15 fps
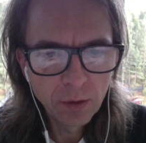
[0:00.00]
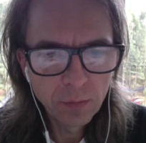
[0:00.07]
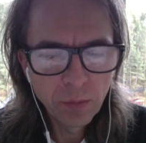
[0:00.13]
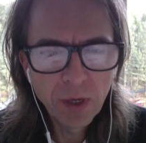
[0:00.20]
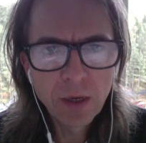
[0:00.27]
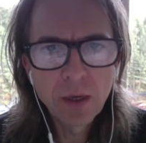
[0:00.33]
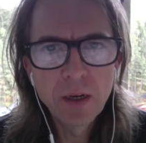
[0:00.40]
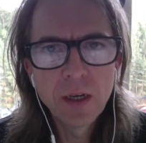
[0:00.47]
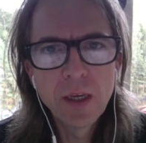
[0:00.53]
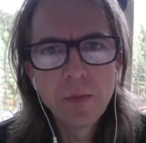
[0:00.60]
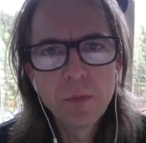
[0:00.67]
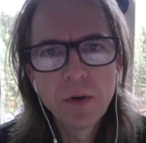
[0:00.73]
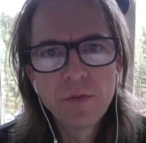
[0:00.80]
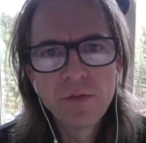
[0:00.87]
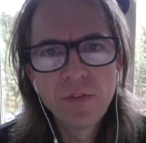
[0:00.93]
make a
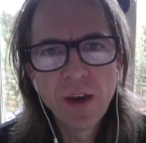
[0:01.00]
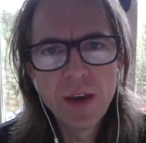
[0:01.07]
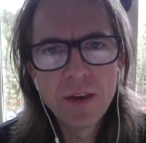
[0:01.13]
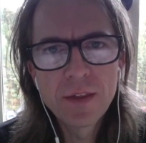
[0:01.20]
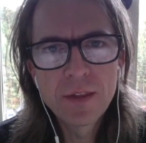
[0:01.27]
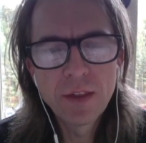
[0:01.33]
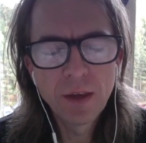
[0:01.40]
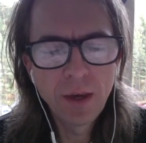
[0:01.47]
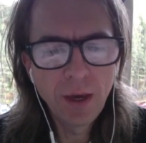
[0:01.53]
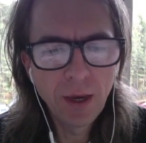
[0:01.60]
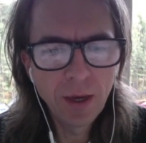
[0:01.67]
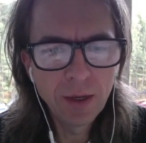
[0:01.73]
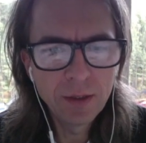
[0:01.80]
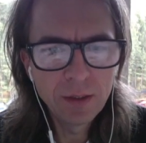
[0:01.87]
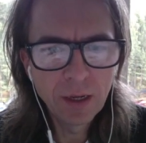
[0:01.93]
leap of faith
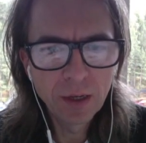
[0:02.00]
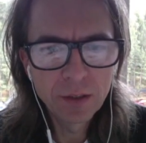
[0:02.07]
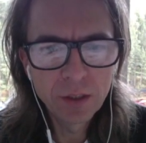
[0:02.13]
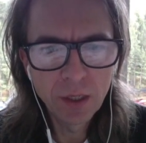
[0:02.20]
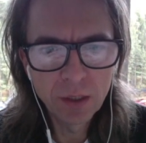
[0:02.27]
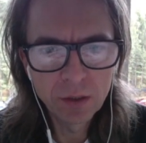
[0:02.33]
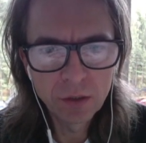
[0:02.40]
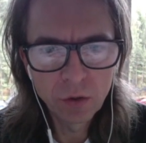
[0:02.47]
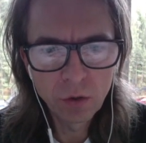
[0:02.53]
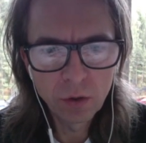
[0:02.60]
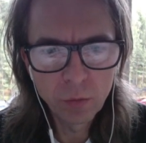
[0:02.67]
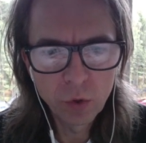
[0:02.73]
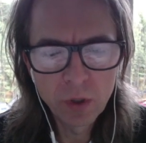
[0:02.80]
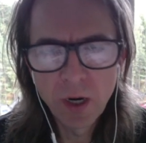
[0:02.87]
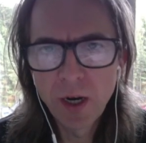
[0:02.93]
and just install
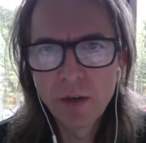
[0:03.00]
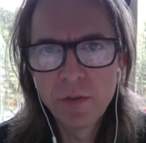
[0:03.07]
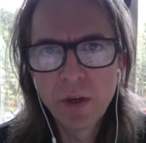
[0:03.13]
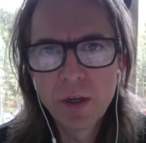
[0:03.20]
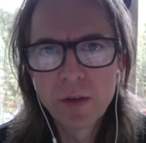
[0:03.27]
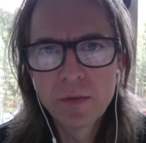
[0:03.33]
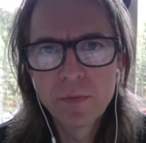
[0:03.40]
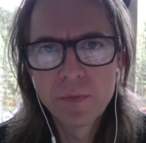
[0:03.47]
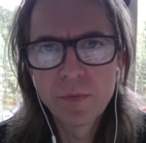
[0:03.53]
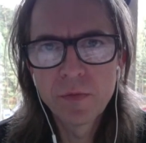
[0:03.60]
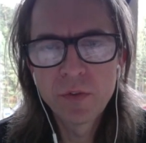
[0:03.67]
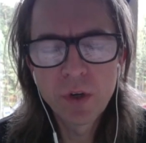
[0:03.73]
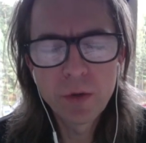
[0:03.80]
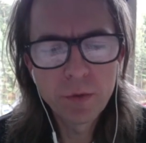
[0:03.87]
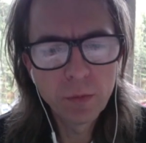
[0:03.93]
Mojave
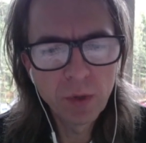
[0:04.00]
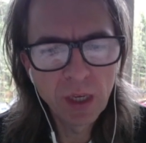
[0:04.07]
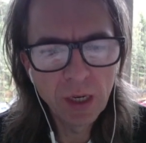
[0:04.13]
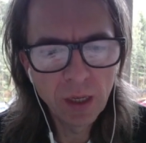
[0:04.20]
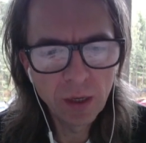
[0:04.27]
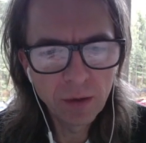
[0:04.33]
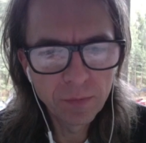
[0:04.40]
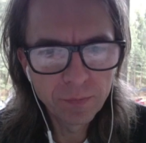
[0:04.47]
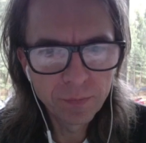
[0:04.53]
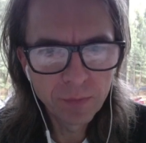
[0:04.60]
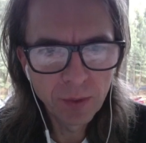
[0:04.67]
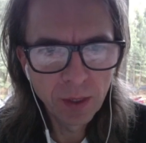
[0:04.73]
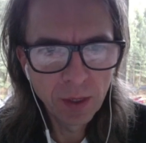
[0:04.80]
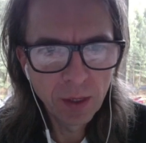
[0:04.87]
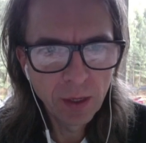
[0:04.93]
from the beginning.
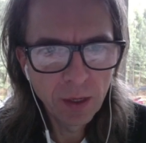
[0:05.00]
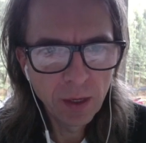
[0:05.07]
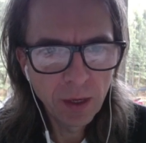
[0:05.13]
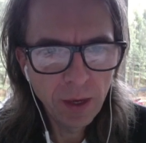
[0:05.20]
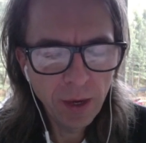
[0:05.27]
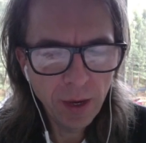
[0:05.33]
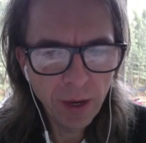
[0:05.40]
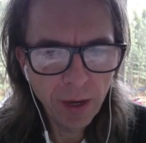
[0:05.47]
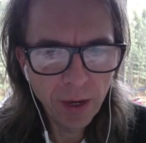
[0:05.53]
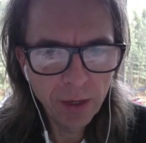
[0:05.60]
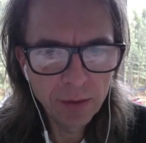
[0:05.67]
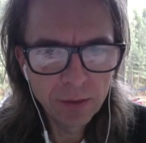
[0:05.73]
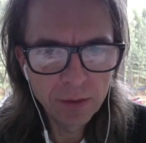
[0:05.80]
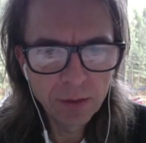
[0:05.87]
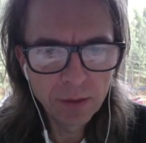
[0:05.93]

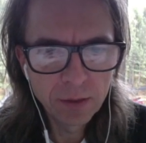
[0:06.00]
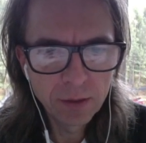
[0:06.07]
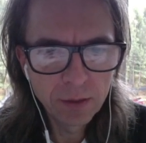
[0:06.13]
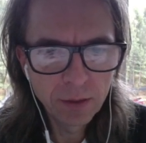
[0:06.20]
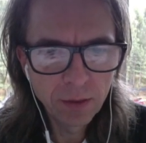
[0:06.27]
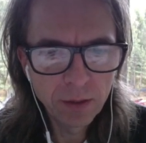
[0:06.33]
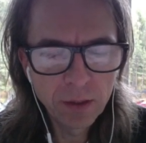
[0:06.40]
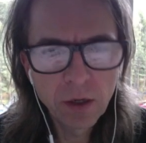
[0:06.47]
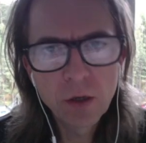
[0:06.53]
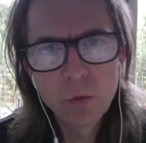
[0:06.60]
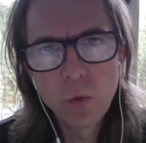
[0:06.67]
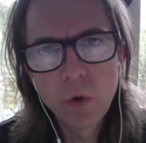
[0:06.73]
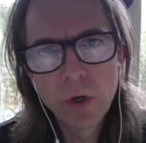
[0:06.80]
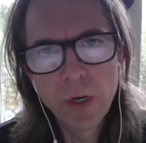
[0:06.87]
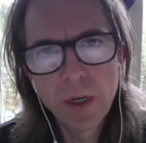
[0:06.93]
And there are
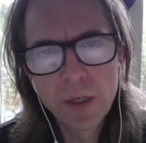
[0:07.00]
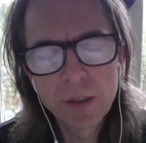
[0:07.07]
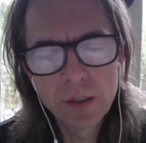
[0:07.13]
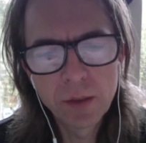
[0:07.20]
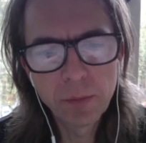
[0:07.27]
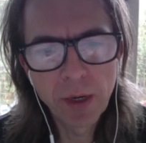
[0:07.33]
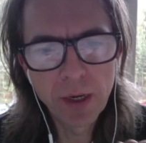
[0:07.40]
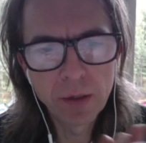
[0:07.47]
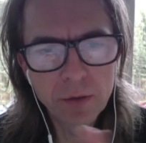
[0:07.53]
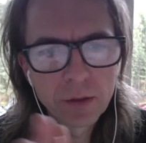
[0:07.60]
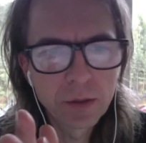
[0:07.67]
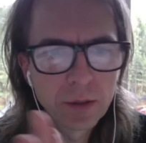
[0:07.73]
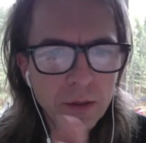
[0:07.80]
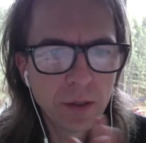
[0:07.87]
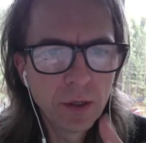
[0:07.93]
warnings
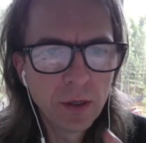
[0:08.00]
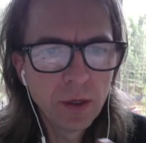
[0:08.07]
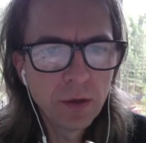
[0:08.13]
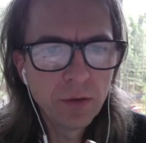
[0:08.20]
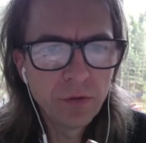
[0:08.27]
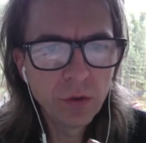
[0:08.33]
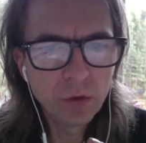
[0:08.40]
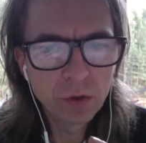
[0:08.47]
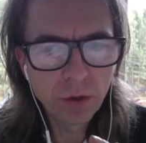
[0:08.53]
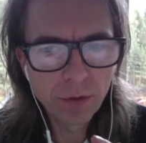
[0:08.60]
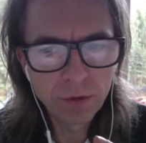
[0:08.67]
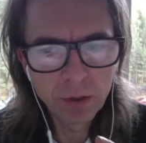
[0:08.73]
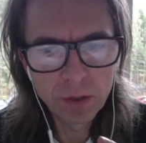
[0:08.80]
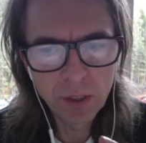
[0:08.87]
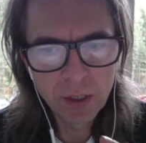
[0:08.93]
about Fusion
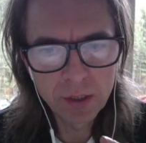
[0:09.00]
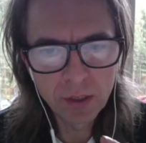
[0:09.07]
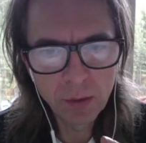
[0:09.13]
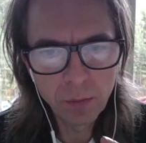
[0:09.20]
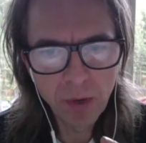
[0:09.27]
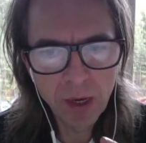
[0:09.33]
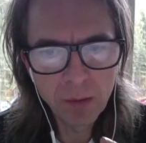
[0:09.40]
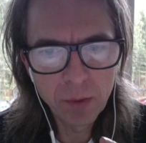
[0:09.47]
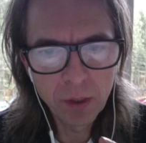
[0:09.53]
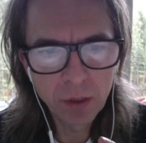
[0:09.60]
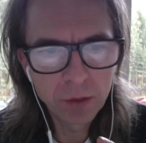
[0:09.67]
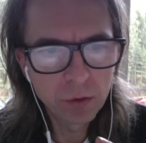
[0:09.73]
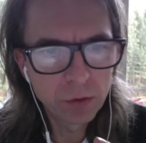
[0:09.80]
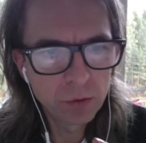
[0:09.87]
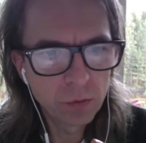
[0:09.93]
360 maybe
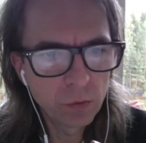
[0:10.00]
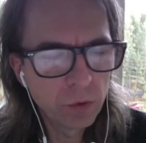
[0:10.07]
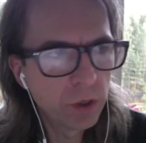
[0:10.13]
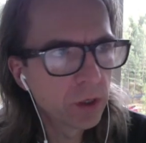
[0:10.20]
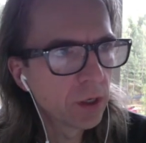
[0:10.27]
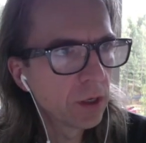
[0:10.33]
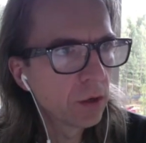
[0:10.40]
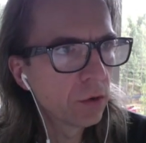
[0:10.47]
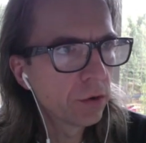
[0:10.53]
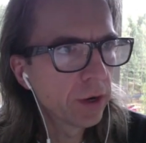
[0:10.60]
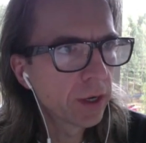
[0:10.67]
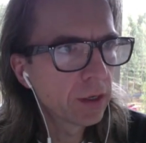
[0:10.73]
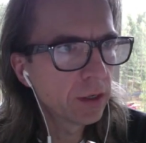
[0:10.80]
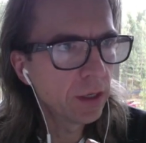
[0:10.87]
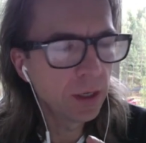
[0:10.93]
not working
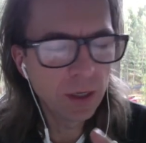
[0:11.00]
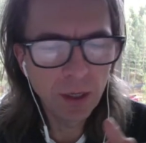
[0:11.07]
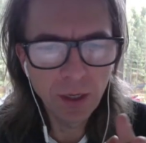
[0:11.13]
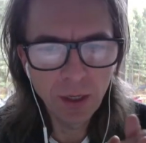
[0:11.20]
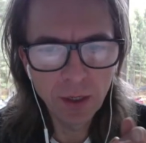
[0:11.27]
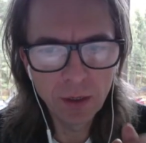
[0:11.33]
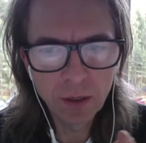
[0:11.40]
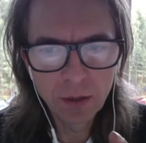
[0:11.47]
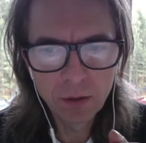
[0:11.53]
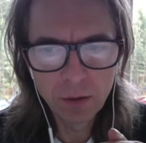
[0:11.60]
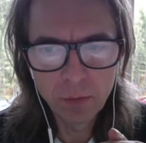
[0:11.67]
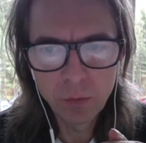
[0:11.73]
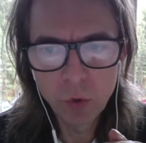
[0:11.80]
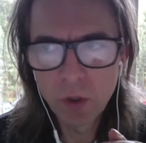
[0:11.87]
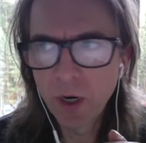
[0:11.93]
correctly in
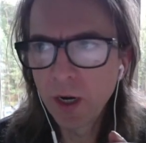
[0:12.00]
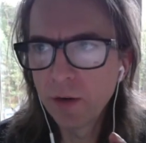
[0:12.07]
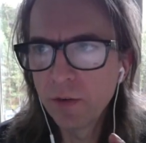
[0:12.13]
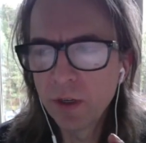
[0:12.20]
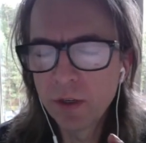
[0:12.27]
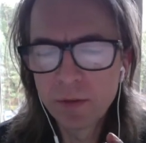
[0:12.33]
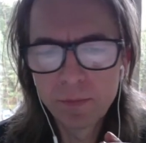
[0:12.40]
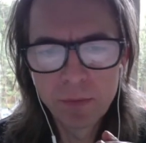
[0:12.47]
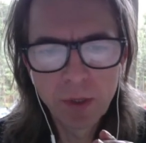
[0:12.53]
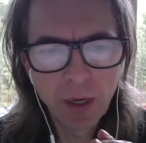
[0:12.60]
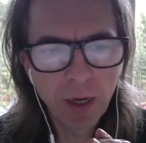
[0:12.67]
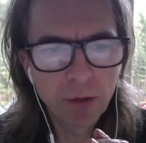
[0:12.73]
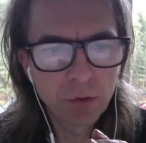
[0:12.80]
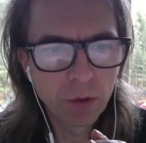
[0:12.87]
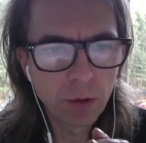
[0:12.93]
Mojave
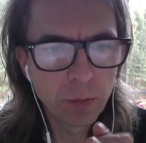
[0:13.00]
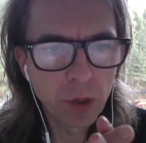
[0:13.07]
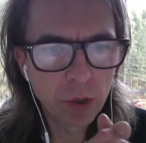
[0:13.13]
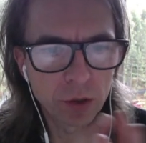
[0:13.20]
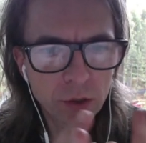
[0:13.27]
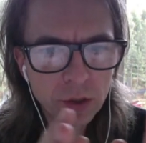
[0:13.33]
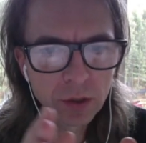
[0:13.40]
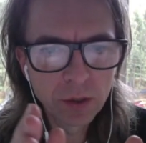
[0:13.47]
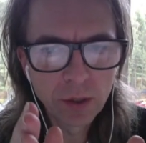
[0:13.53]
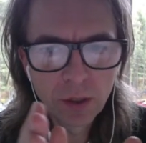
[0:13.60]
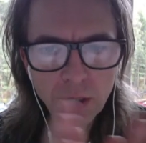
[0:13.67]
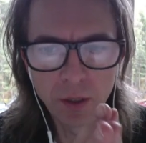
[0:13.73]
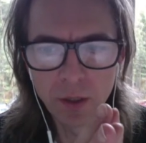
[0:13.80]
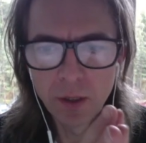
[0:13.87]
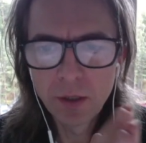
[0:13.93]
out of the box.
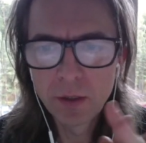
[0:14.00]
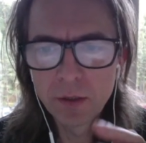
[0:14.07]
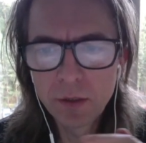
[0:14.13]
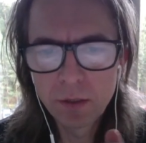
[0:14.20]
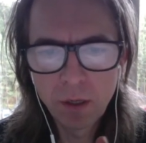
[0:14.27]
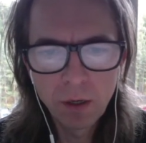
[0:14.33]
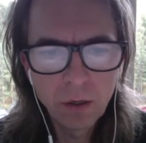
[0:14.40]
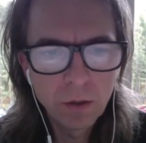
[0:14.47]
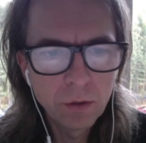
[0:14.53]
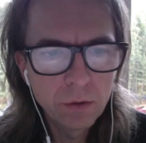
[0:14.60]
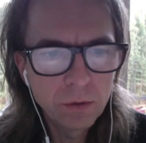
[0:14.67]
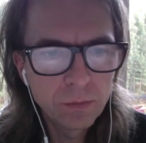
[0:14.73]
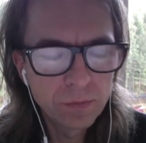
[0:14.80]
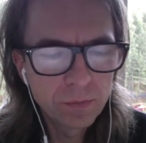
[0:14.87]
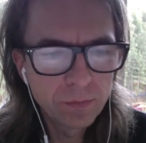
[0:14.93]

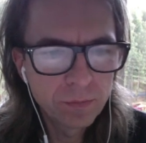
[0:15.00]
So,